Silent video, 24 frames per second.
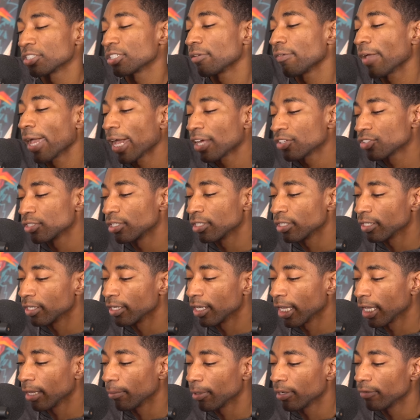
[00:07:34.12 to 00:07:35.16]
doesn't have ashen in the
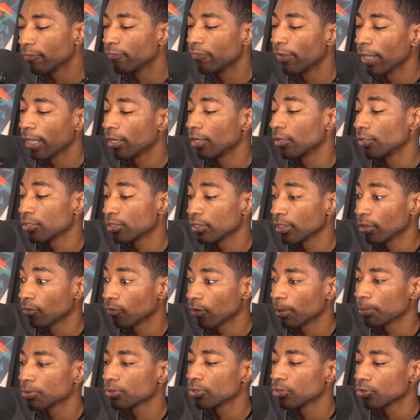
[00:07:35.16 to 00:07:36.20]
name. yeah. Veidos, the
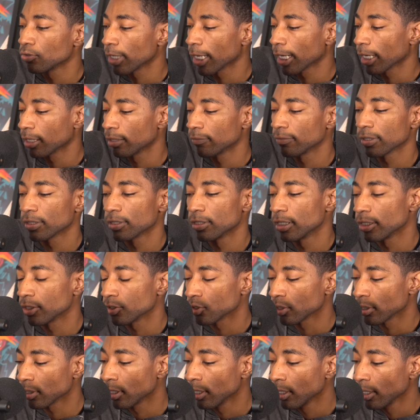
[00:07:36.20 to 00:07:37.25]
eruption dragon of
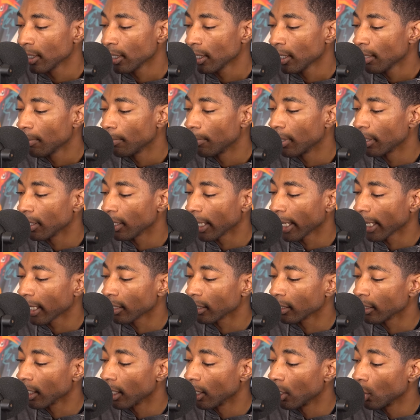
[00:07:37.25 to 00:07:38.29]
extinction. But like
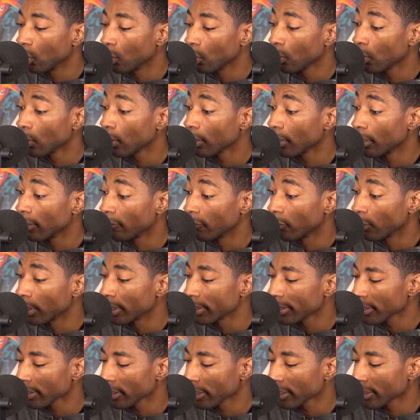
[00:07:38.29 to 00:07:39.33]
Low, the
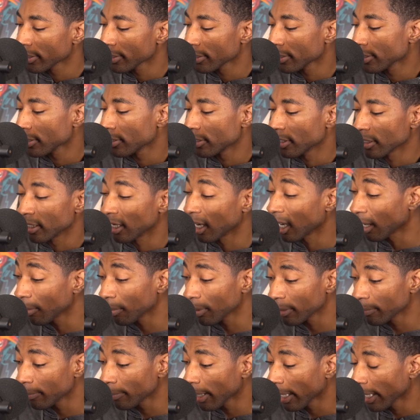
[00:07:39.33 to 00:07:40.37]
voiceless, the
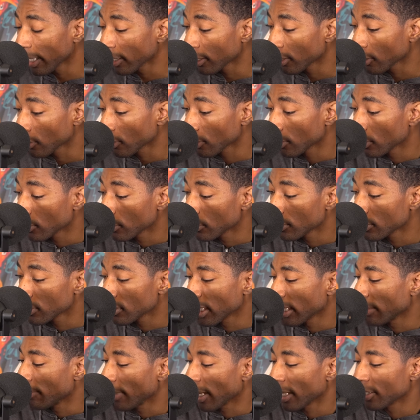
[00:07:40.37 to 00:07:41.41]
goblin
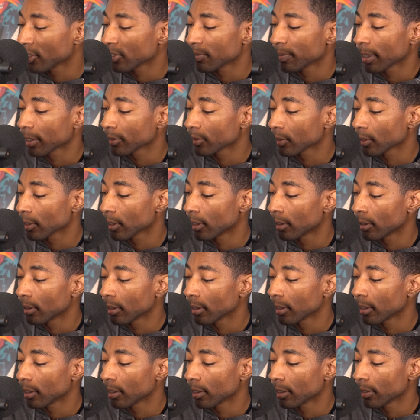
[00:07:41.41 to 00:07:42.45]
bikers, that Magispector
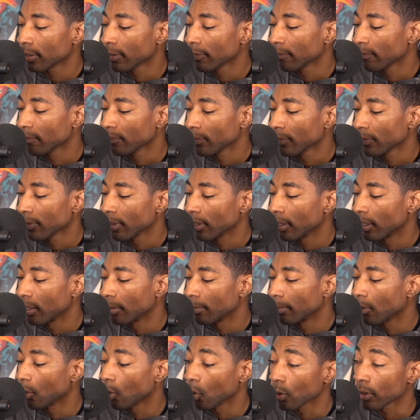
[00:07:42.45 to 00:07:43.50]
card,
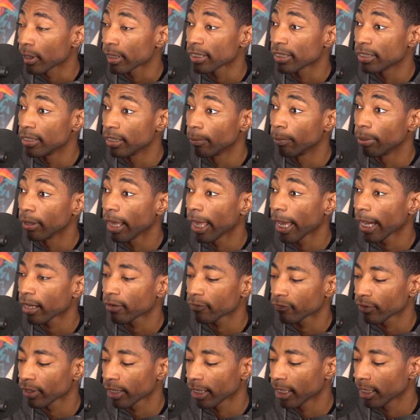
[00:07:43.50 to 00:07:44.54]
um, Horus, the
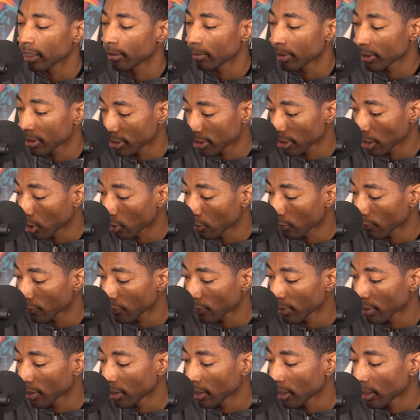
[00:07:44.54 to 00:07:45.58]
black flame
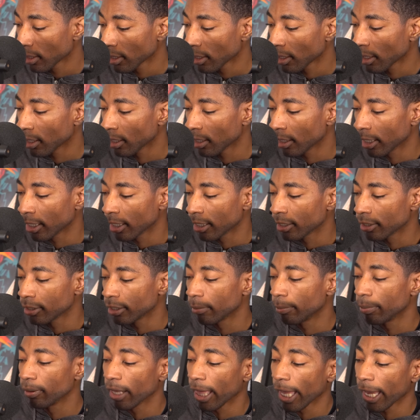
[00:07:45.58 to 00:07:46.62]
itself and
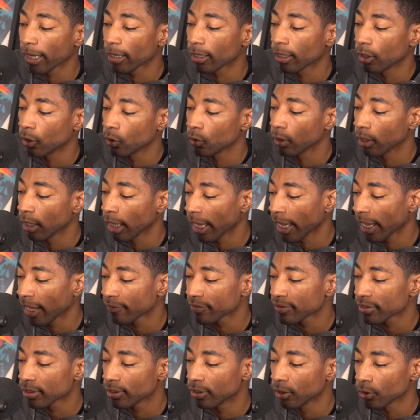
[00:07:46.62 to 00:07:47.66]
the black goat
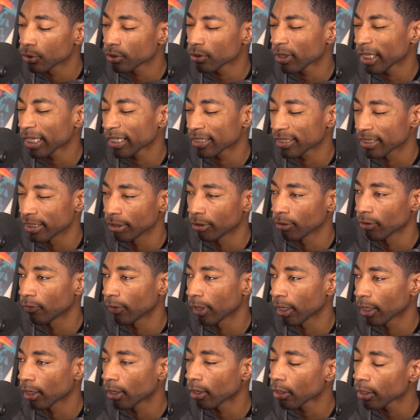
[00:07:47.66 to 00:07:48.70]
laughs. Those are like secret
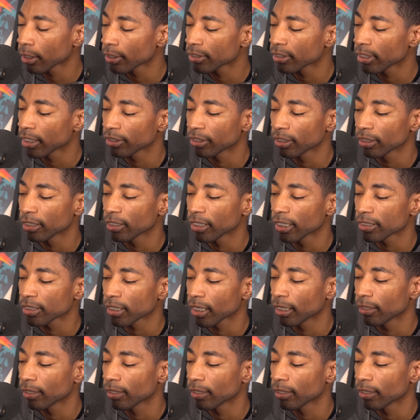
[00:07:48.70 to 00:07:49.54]
rare cards, and I think that it's